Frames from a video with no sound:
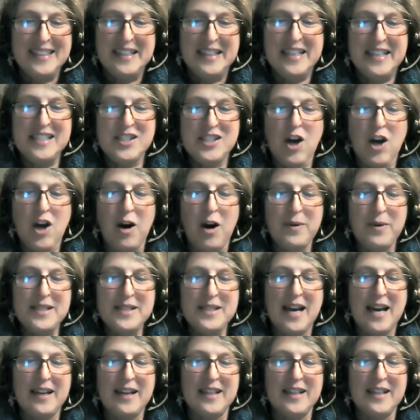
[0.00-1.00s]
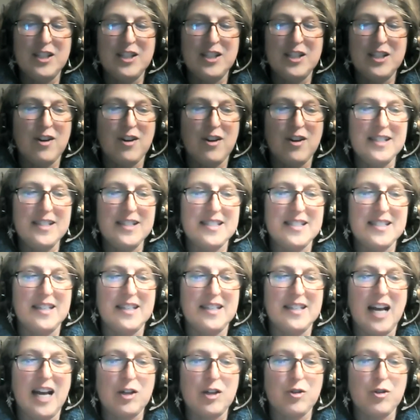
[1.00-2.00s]
He's always had an interest in
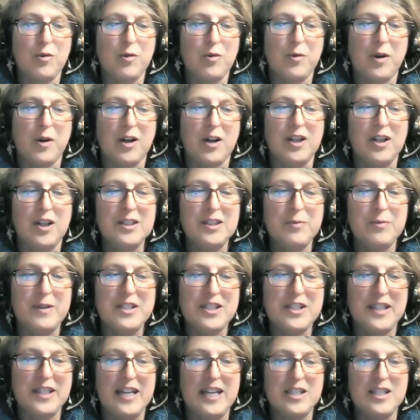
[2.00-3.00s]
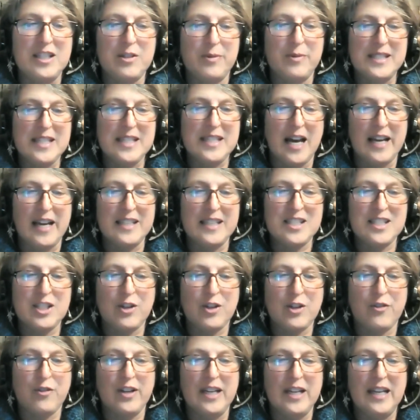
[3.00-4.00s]
the natural world, which led to a science
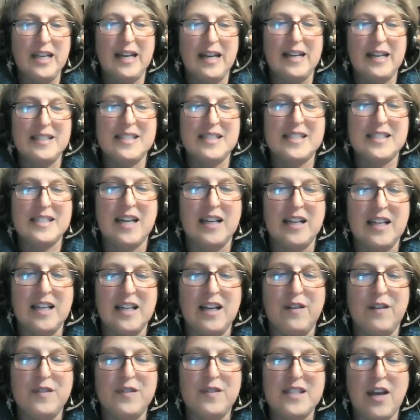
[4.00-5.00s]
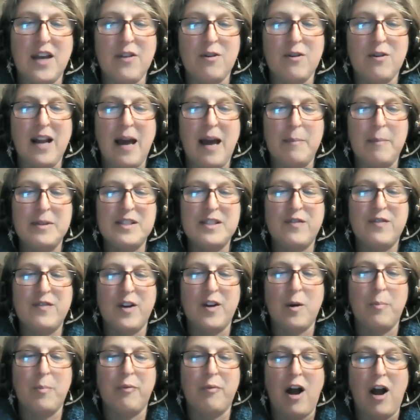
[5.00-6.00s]
degree and study of southern
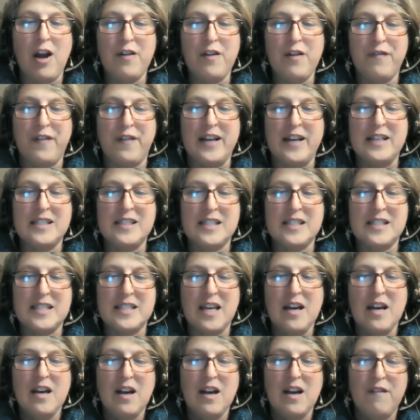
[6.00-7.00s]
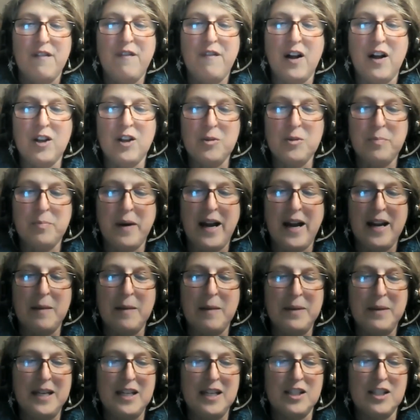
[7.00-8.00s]
hemisphere bryophytes, followed by
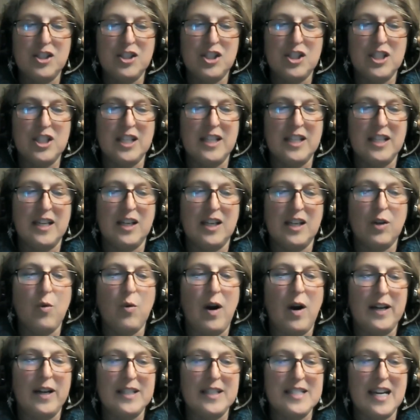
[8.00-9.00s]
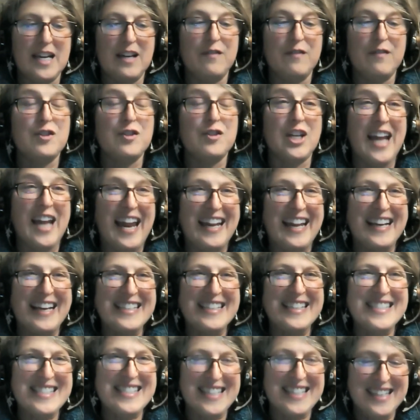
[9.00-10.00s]
a PhD in quantitative
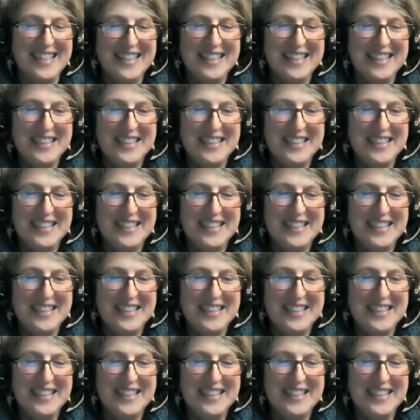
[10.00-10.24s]
genetics.